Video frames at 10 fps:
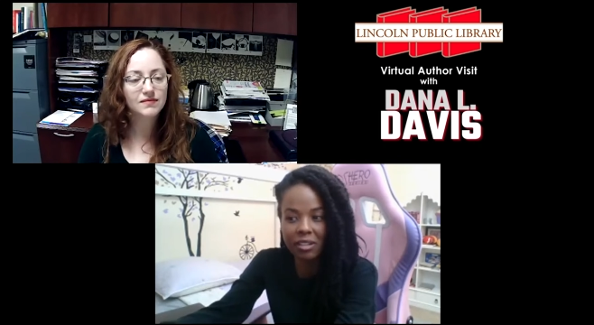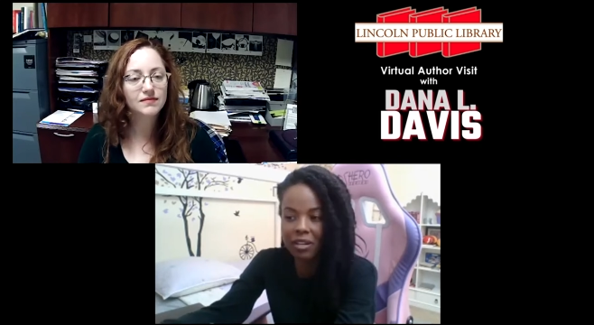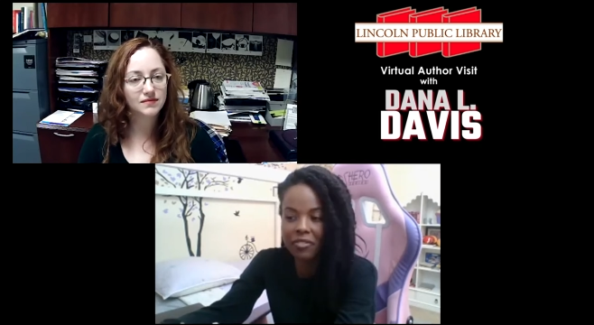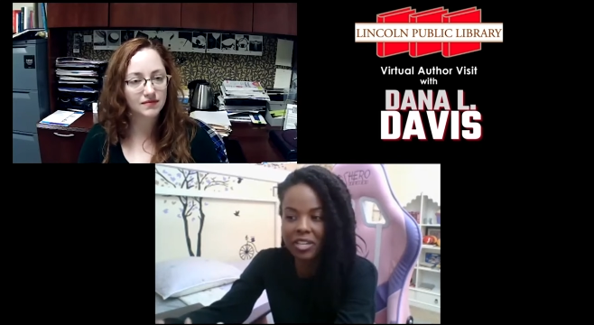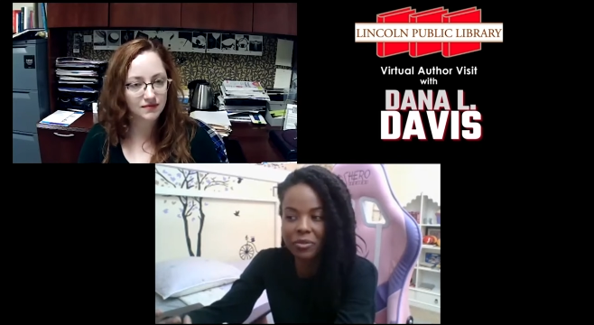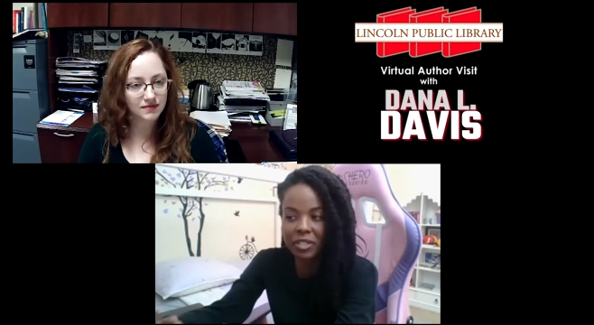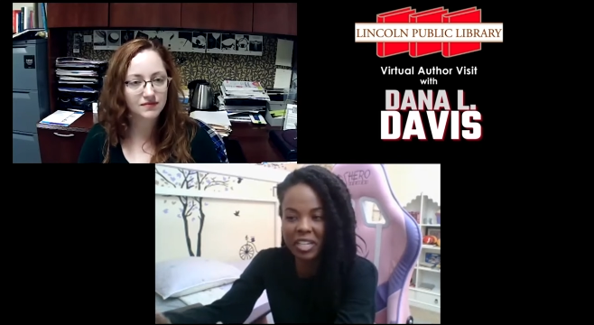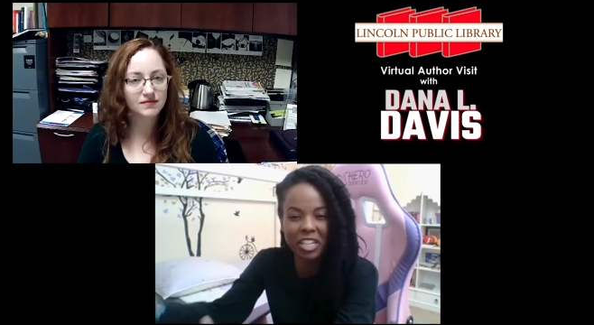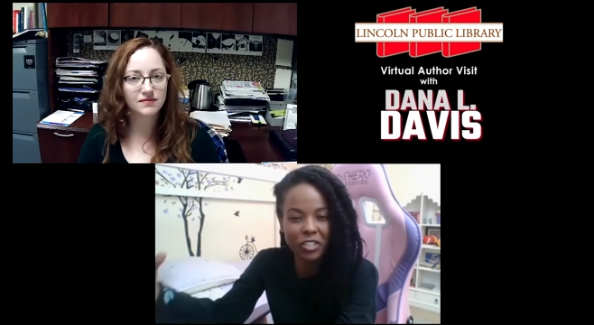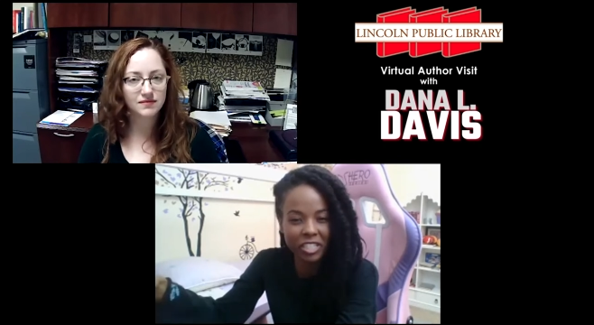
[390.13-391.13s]
Speaker 1: they were
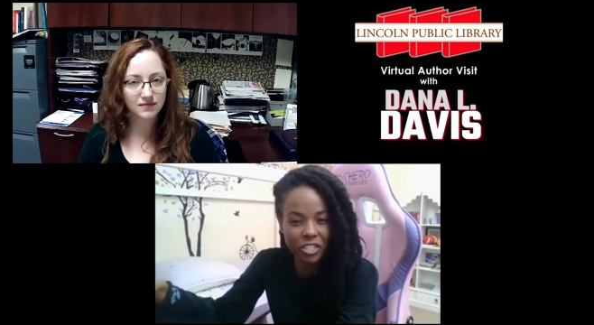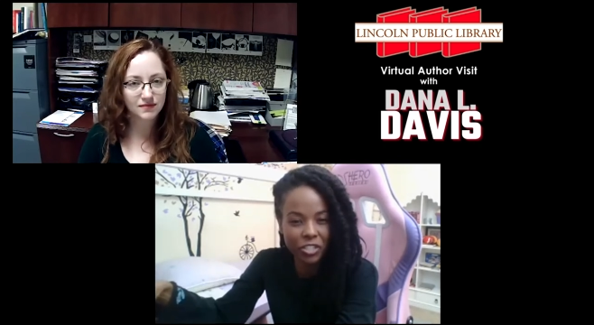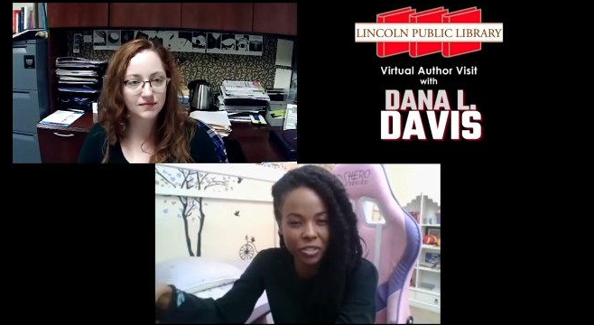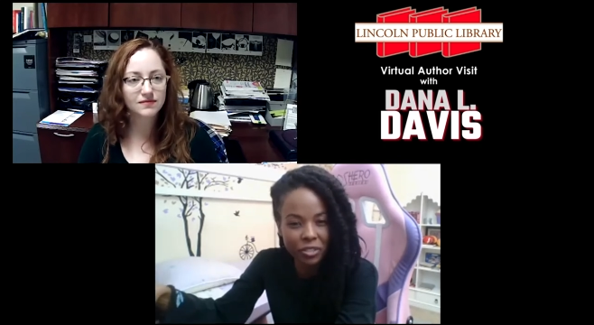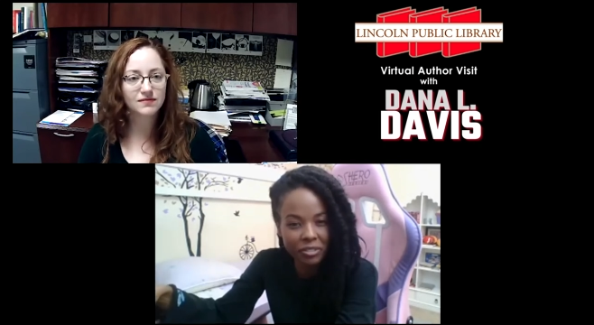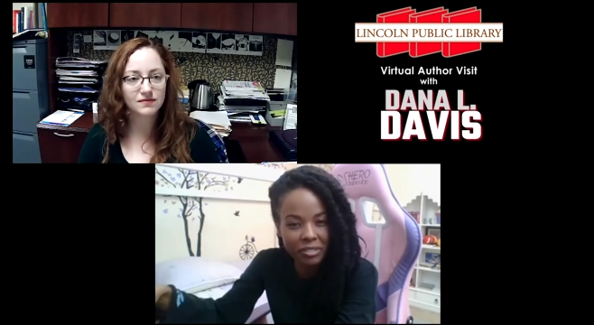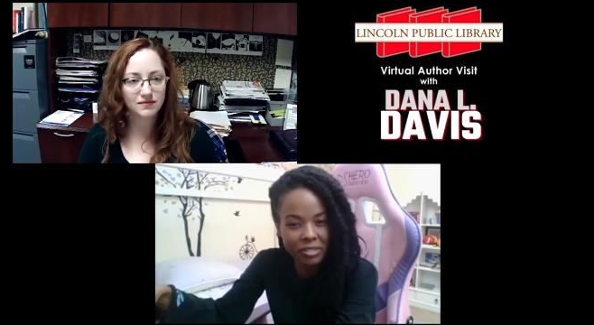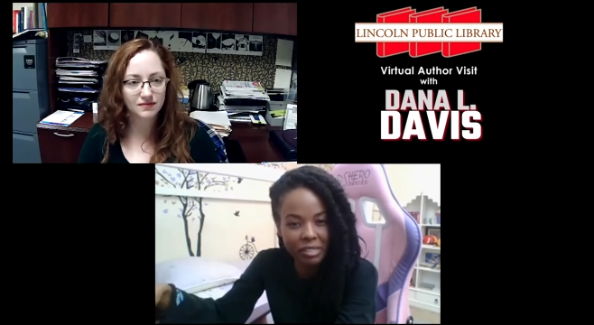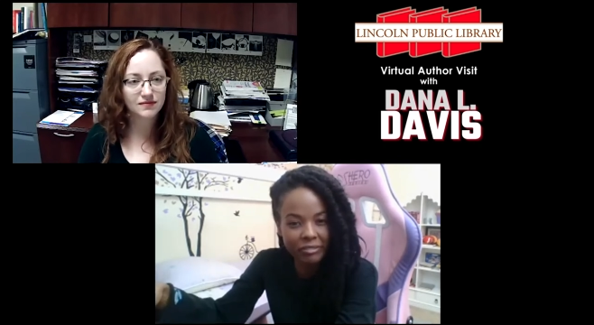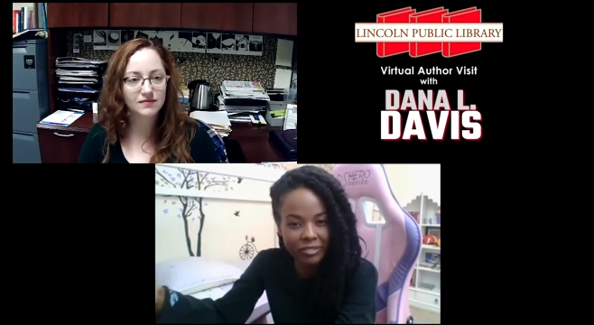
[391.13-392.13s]
caricatures
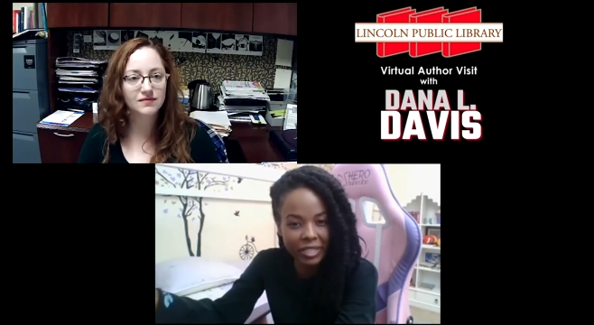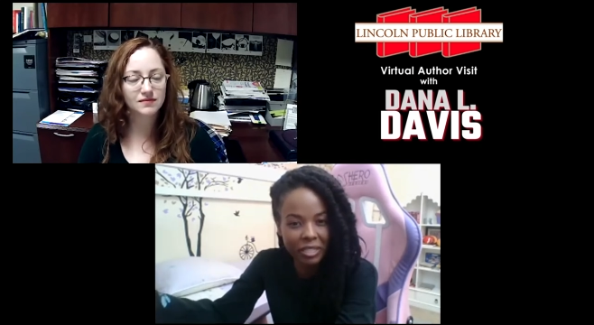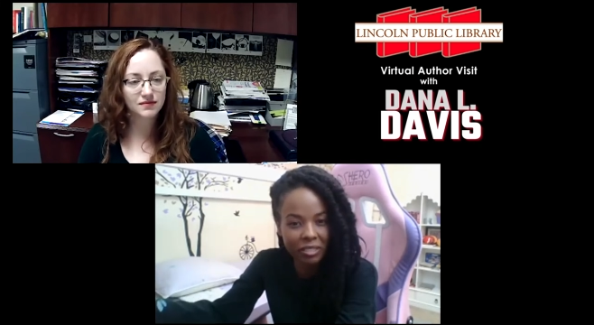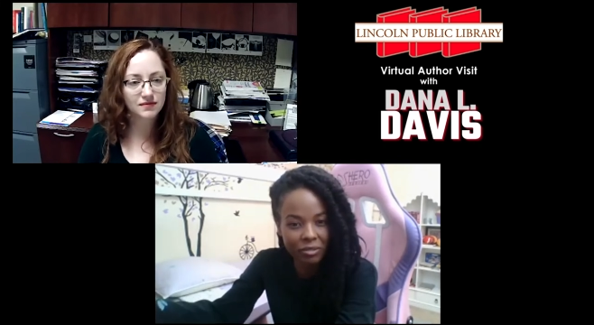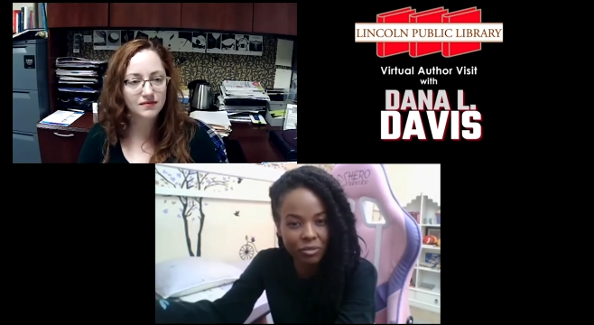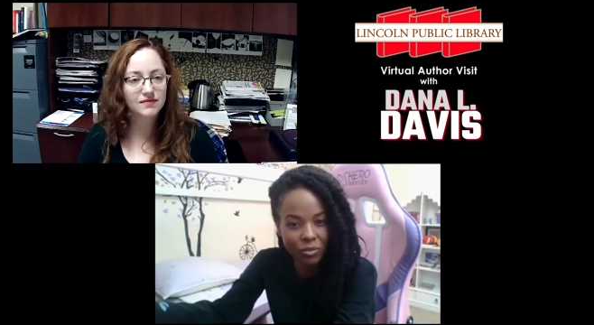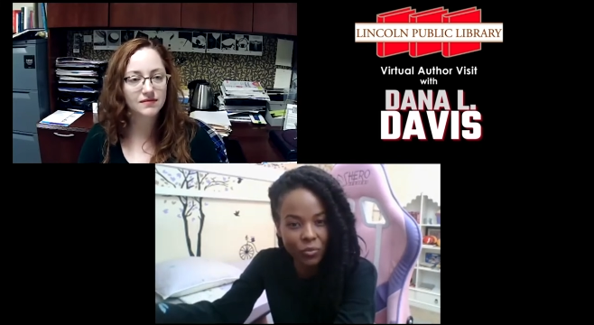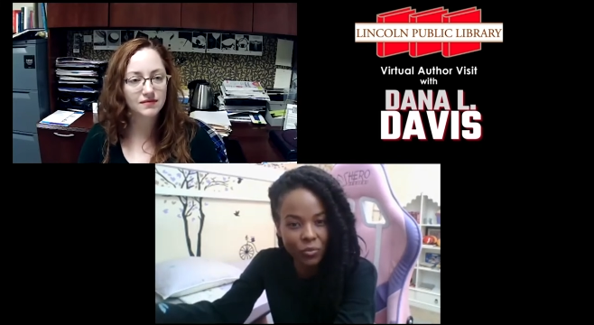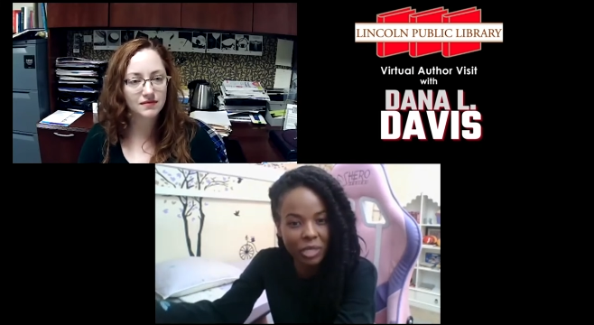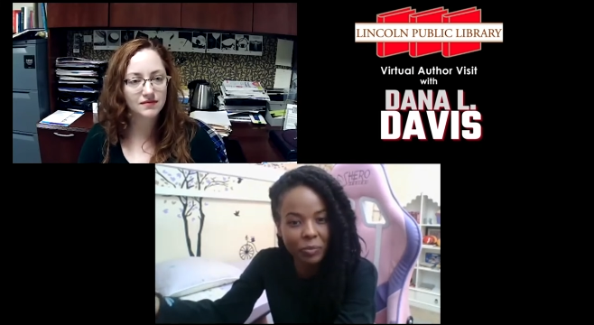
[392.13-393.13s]
of like
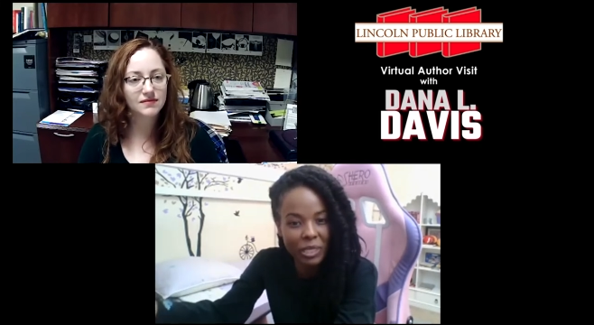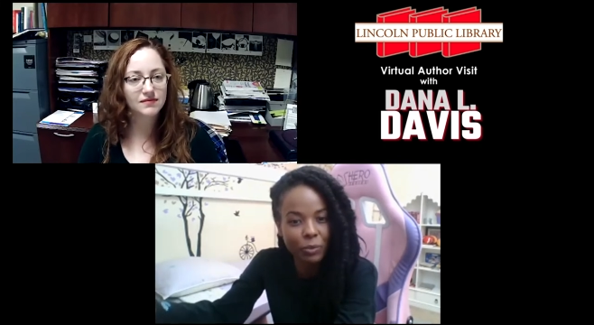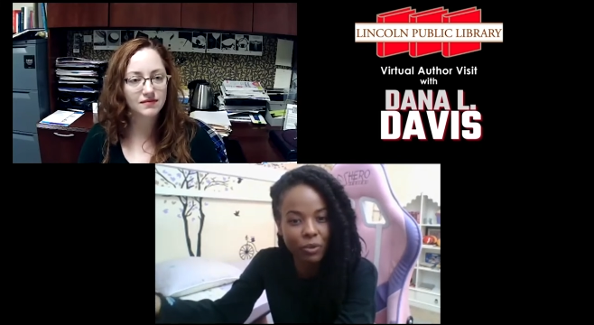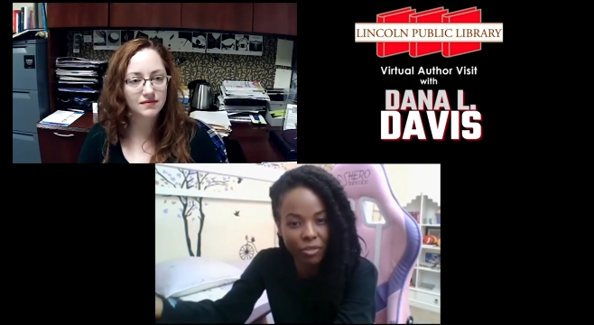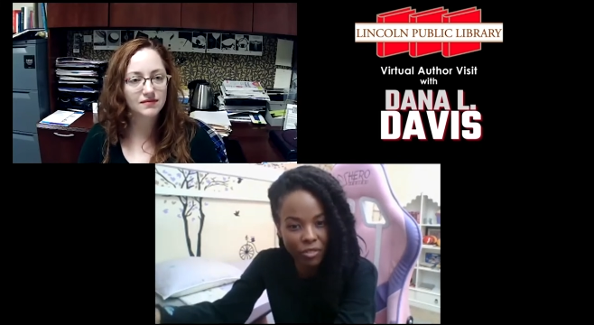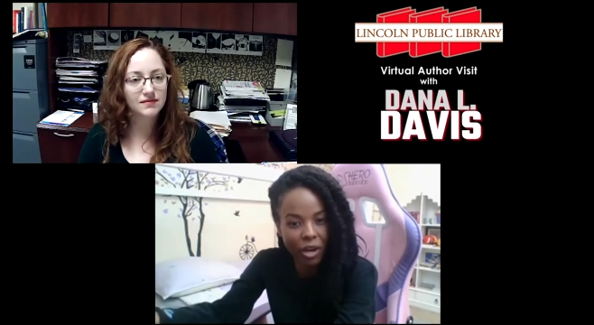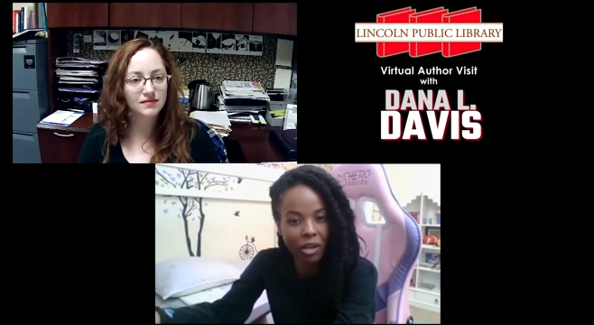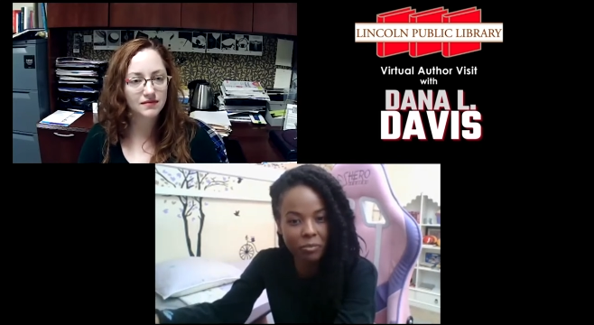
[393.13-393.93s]
what people thought